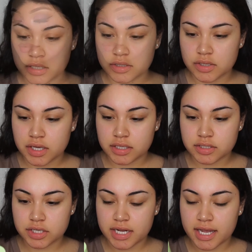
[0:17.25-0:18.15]
So
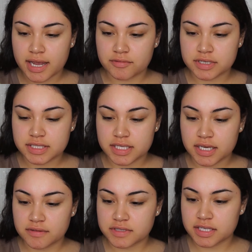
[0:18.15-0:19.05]
yesterday I
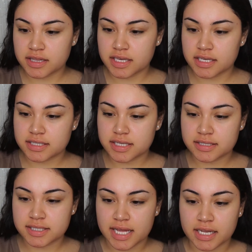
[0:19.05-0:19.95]
received these
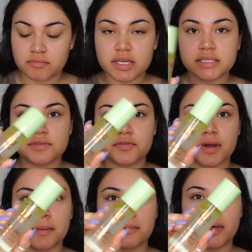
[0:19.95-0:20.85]
setting mists
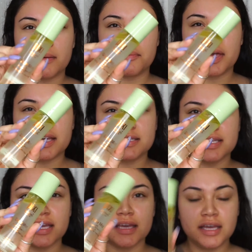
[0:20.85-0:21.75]
from
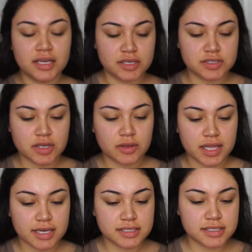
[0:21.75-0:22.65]
Pixie. So
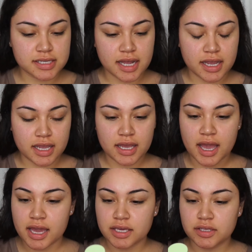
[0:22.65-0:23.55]
last night
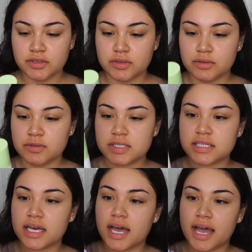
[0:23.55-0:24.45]
I used
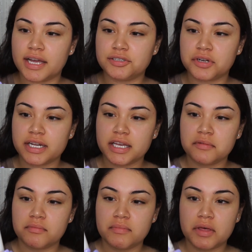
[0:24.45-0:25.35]
the
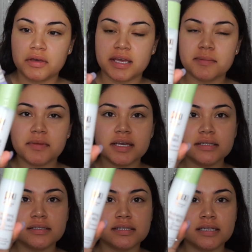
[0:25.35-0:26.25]
hydrating milky
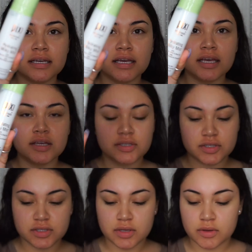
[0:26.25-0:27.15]
mist.
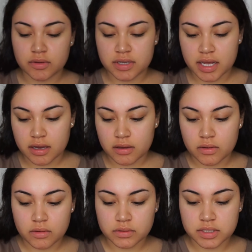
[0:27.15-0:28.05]
So
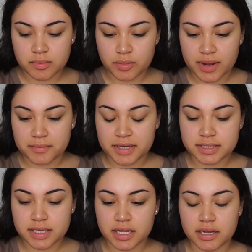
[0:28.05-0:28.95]
now to prep my
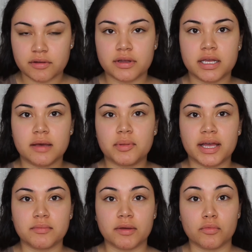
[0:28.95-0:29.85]
skin, I already
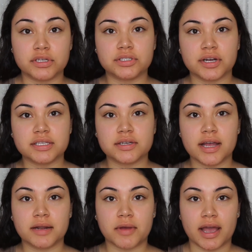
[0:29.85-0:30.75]
applied my moisturizer
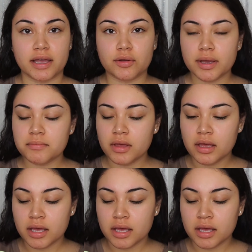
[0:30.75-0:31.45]
and my eye cream.